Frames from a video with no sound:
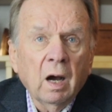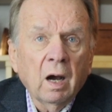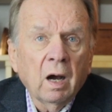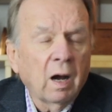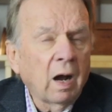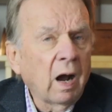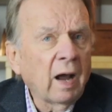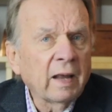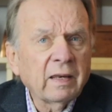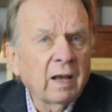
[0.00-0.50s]
Uh,
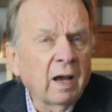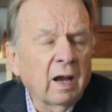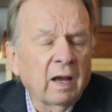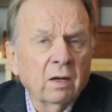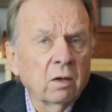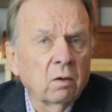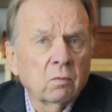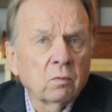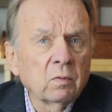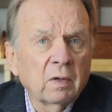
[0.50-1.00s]
I, I
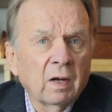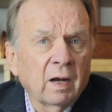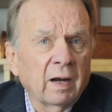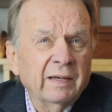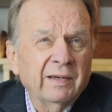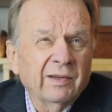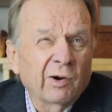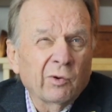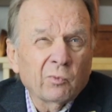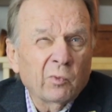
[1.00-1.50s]
don't
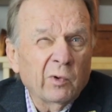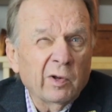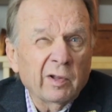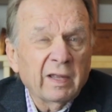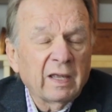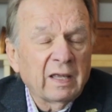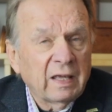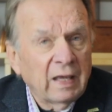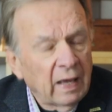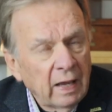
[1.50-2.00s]
I don't
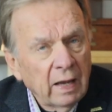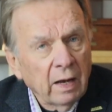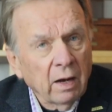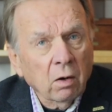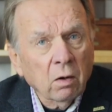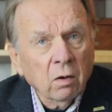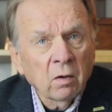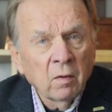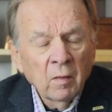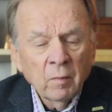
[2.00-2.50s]
really
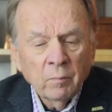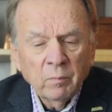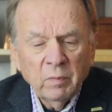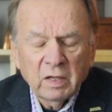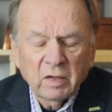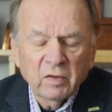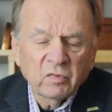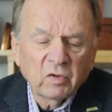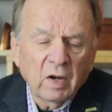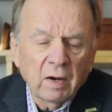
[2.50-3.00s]
care
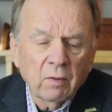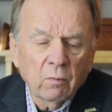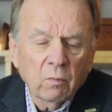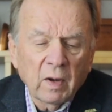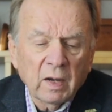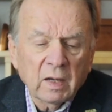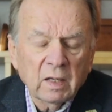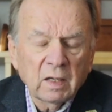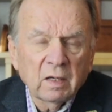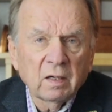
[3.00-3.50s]
because I
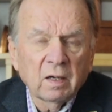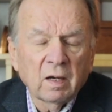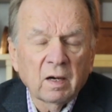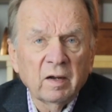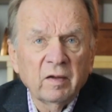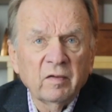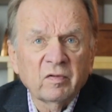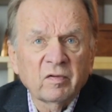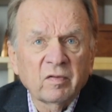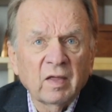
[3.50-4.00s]

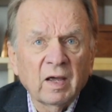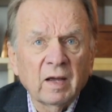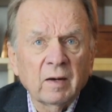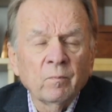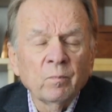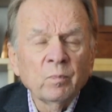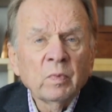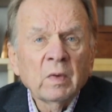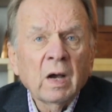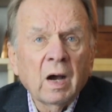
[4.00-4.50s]
recognize that
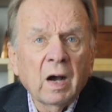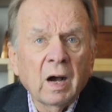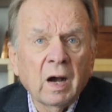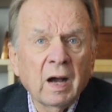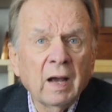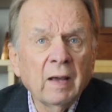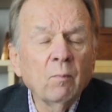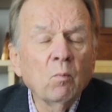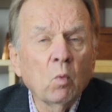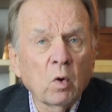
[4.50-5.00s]

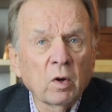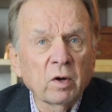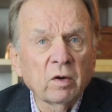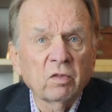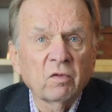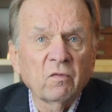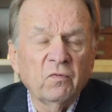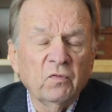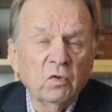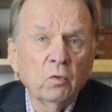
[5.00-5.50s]
I'm one
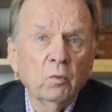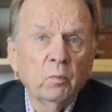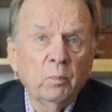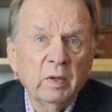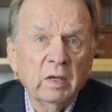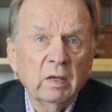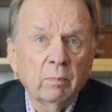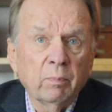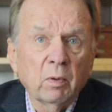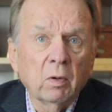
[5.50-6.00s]
of the few
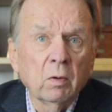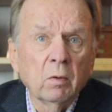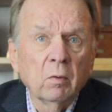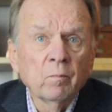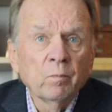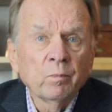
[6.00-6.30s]
people,